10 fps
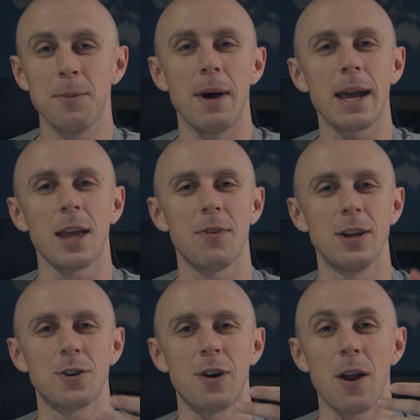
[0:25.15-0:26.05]
in bike
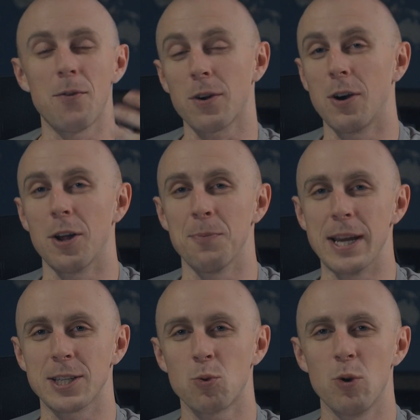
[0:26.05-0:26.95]
adventure I forgot
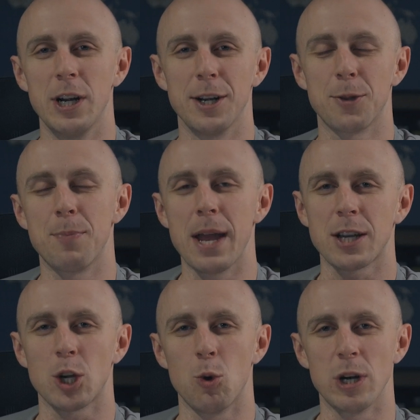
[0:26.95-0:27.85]
my Squirt.
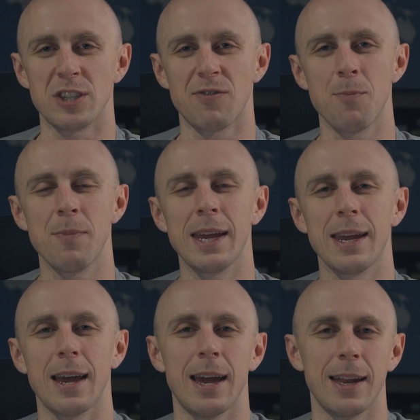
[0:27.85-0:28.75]
Beksha was with
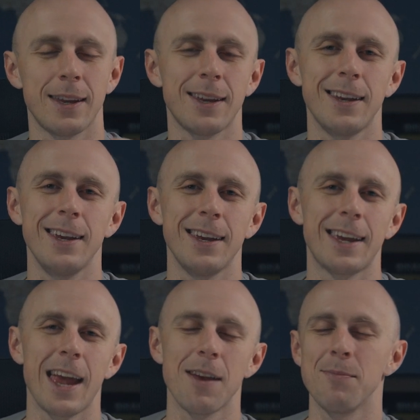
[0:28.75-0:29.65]
me and he
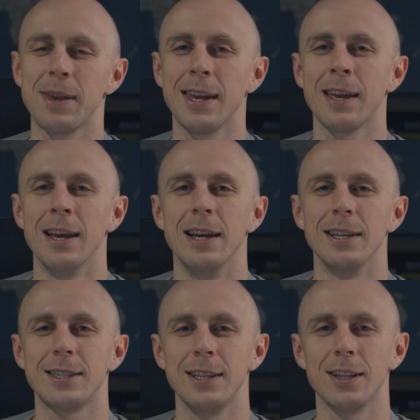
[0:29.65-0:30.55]
gave me
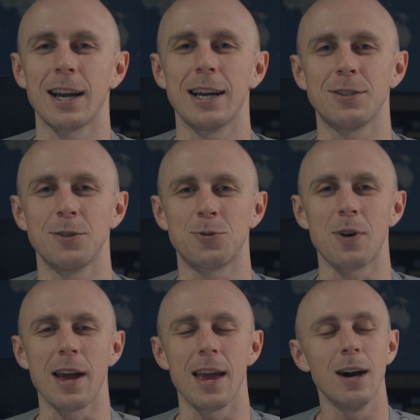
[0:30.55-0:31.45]
Silca to
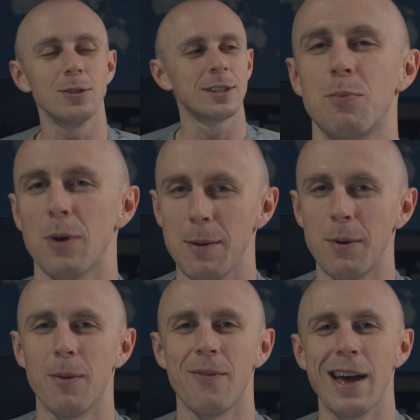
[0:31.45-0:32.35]
try out.
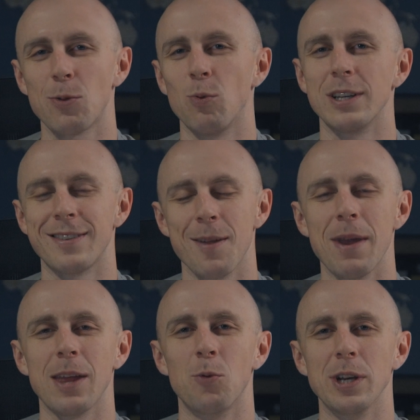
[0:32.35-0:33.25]
Probably that was the
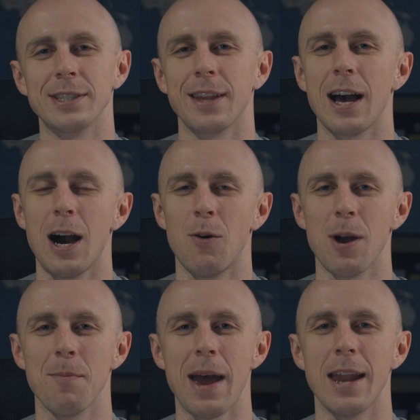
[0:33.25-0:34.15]
main reason how
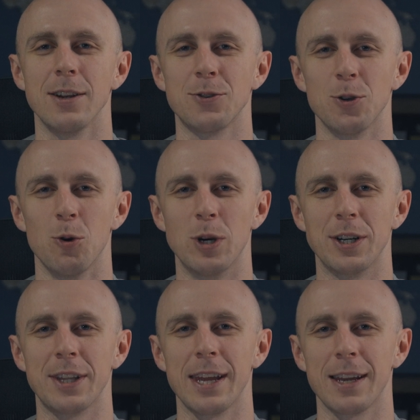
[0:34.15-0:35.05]
I managed to
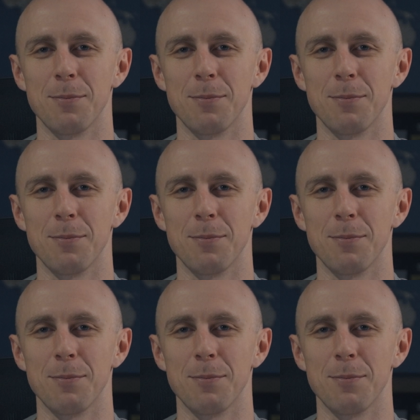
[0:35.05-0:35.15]
overtake